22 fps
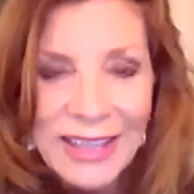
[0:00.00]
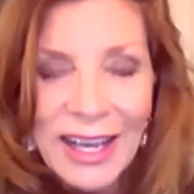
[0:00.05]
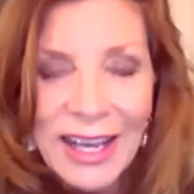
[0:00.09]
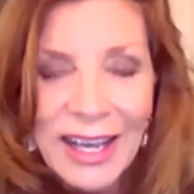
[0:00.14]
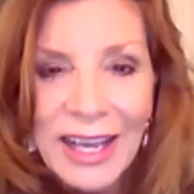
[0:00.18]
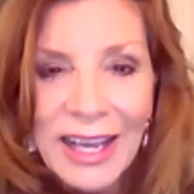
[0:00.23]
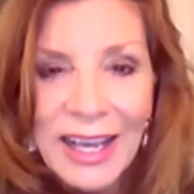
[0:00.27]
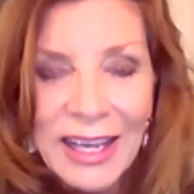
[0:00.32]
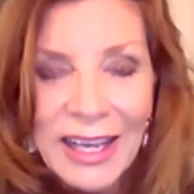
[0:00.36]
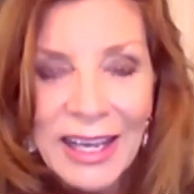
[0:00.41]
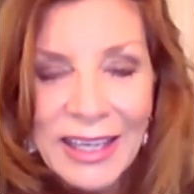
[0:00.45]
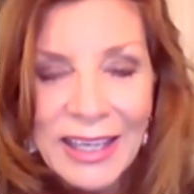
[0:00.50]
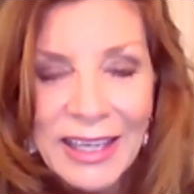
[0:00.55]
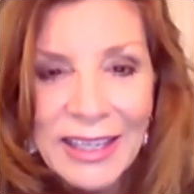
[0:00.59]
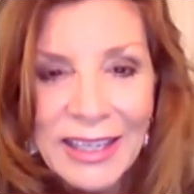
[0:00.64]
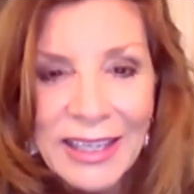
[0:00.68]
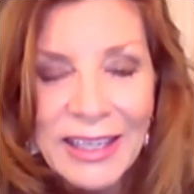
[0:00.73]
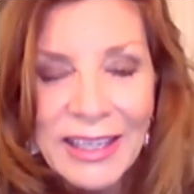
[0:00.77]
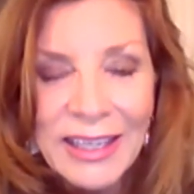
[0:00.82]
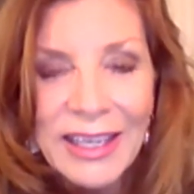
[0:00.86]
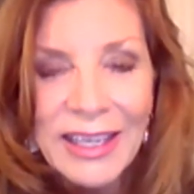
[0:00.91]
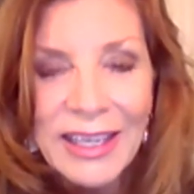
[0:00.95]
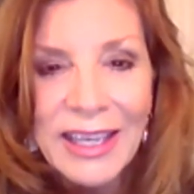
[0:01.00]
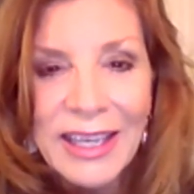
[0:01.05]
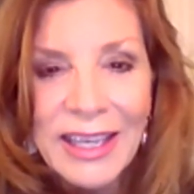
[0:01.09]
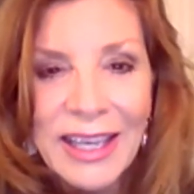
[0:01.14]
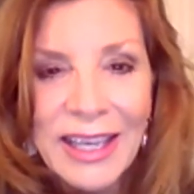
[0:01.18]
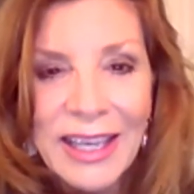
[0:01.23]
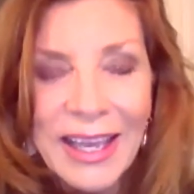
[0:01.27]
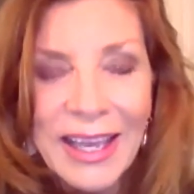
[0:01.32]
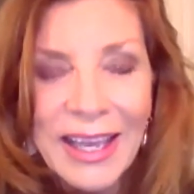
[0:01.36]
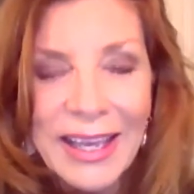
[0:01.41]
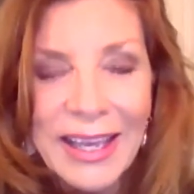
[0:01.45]
I
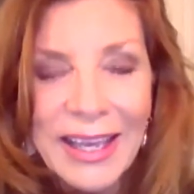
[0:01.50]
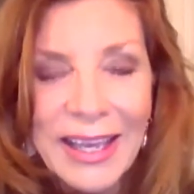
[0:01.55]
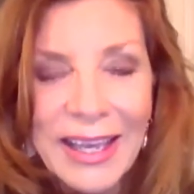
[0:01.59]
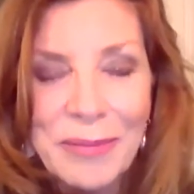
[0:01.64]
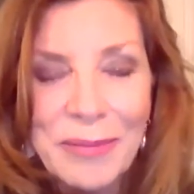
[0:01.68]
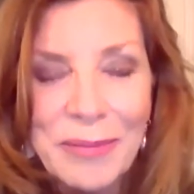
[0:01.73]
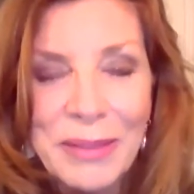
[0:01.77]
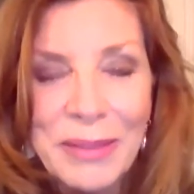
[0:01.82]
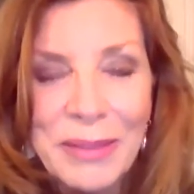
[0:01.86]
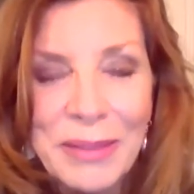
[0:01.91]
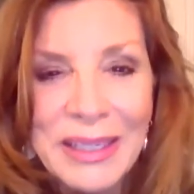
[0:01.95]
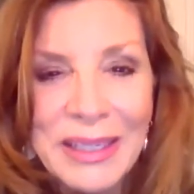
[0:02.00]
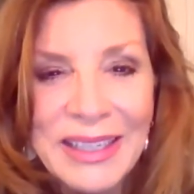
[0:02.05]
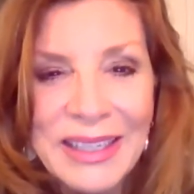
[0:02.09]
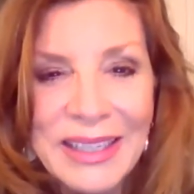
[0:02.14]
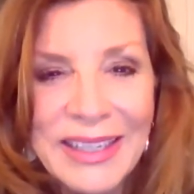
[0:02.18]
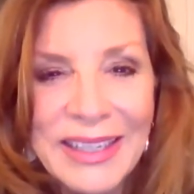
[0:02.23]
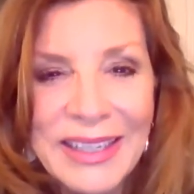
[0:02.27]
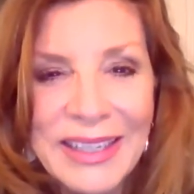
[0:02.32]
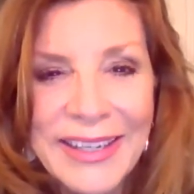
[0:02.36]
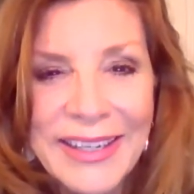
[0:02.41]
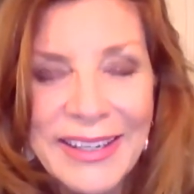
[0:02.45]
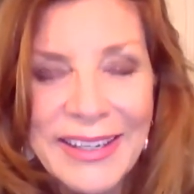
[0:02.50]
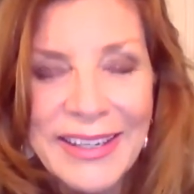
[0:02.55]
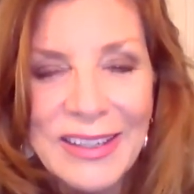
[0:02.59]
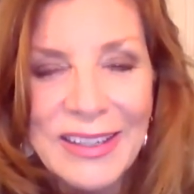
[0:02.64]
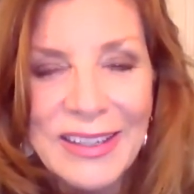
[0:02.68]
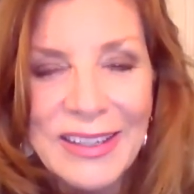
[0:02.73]
am here.